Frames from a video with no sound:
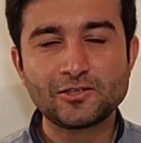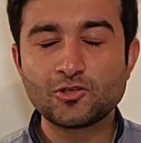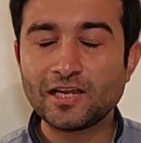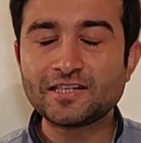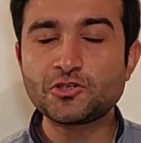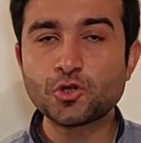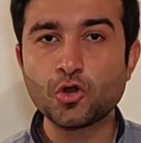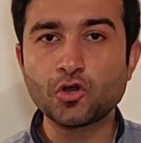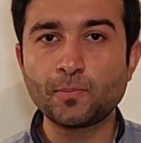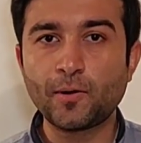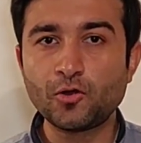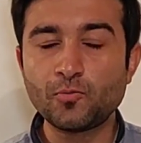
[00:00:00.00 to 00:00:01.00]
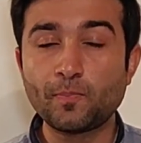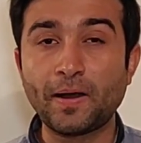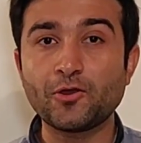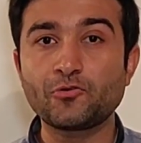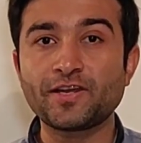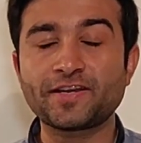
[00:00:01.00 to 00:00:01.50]
So let's talk about
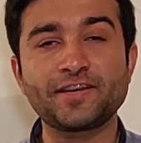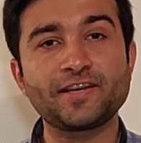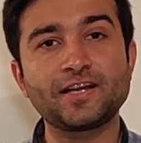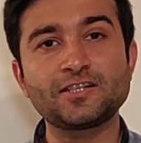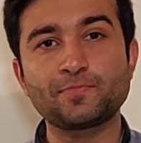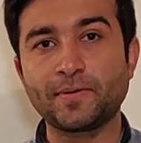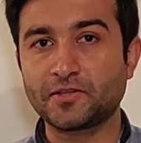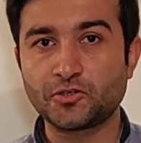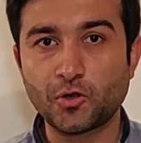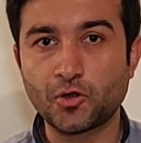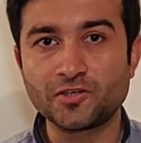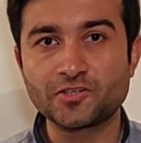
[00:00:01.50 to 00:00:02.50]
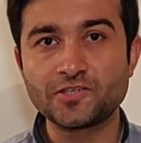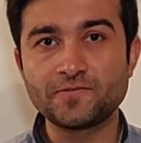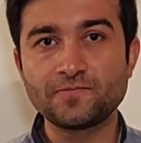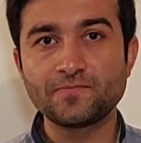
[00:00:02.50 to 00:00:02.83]
Biotecnika's methodology.